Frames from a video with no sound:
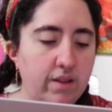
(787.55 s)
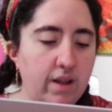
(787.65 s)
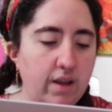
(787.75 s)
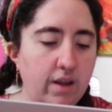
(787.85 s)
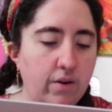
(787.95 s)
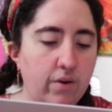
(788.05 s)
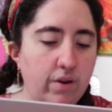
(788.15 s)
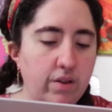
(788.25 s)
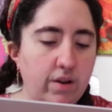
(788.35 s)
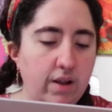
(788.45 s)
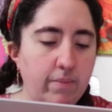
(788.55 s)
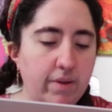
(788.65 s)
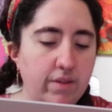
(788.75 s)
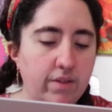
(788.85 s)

and then he curled his lip and